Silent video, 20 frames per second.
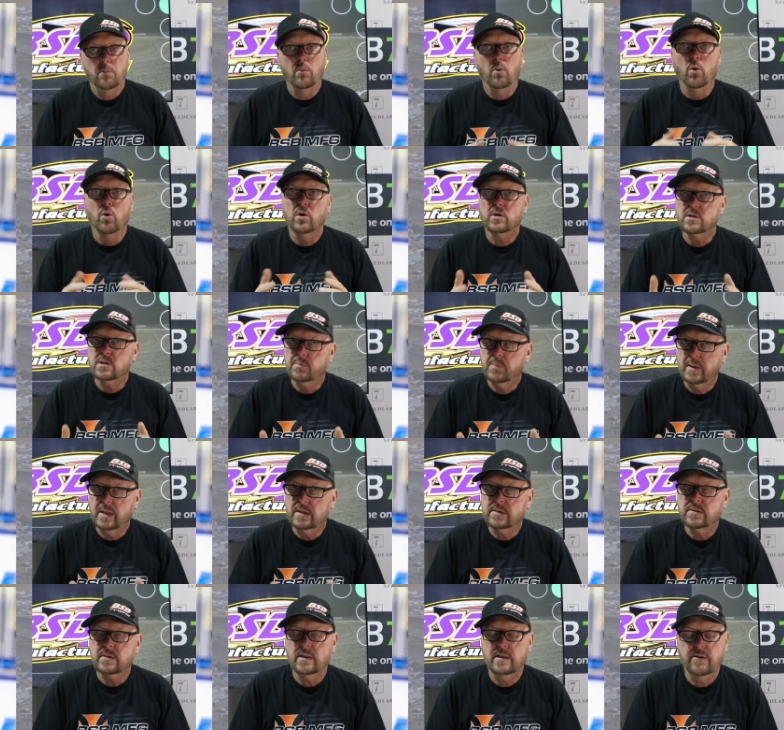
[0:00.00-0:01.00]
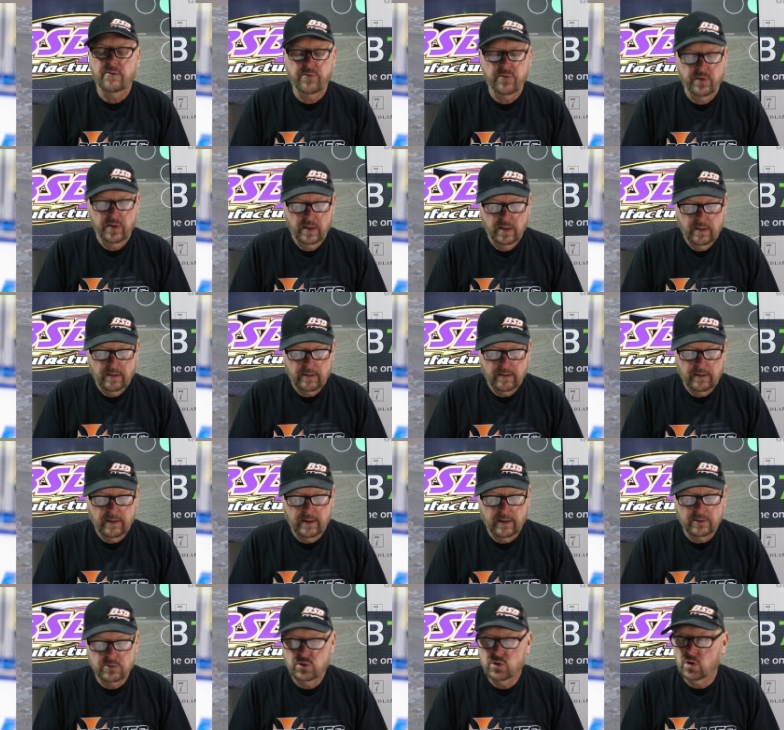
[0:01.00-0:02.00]
More expensive,
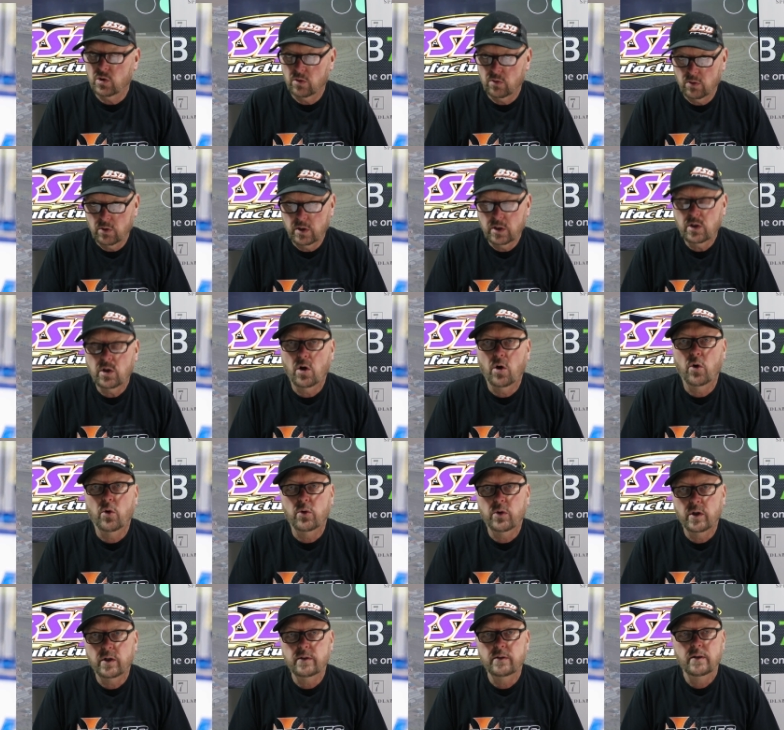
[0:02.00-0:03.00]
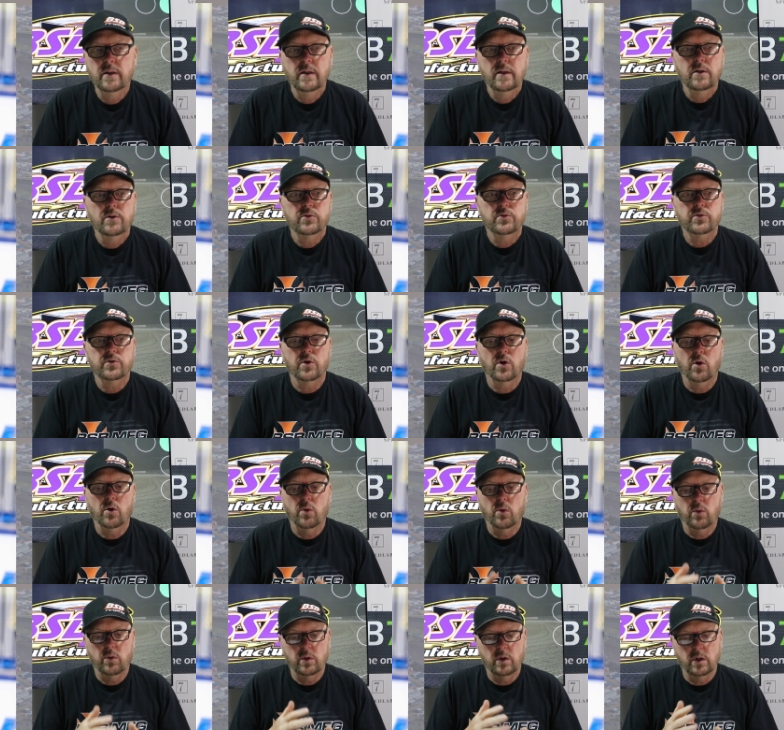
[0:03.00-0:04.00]
uh, generally coated,
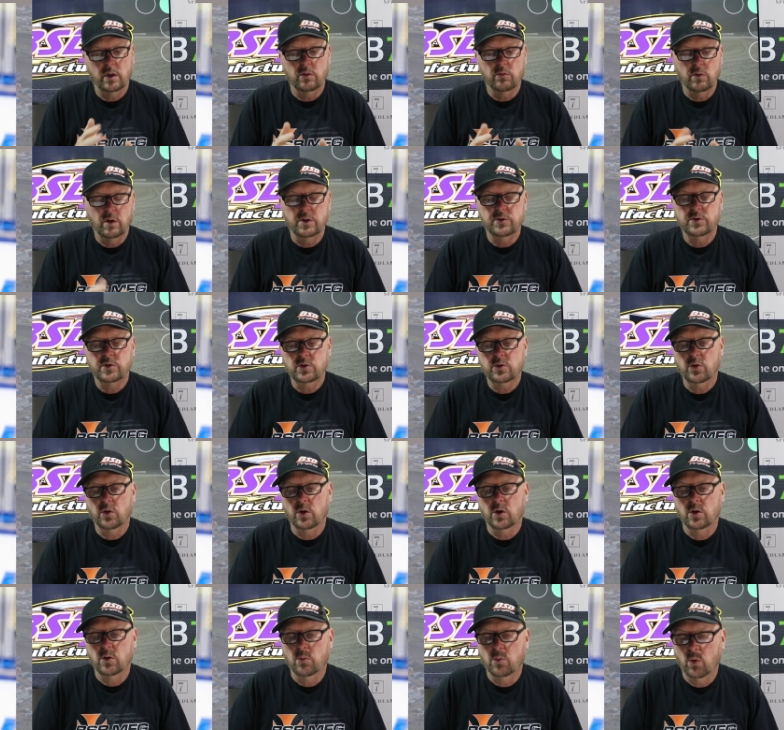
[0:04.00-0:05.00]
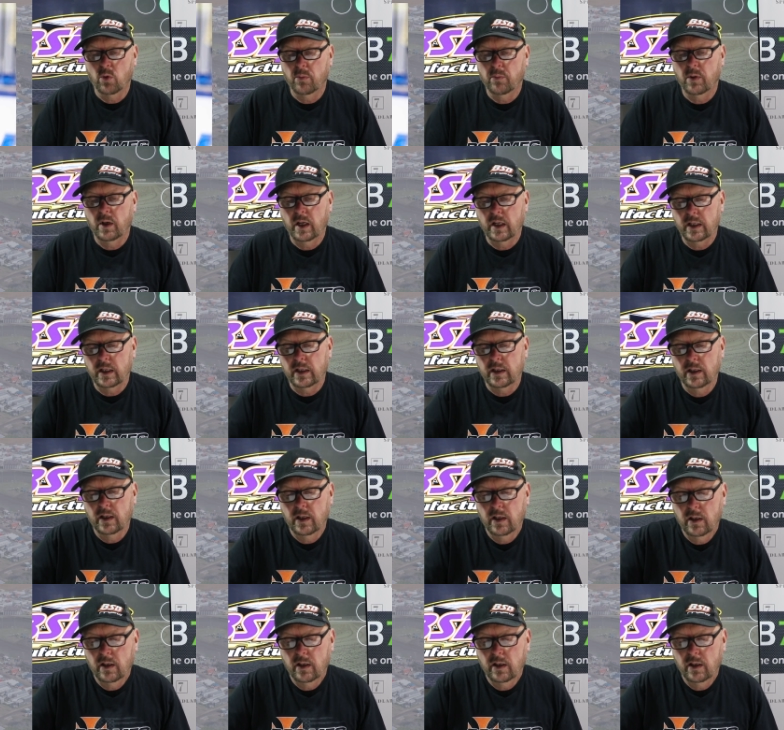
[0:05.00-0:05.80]
so it runs into a little more money.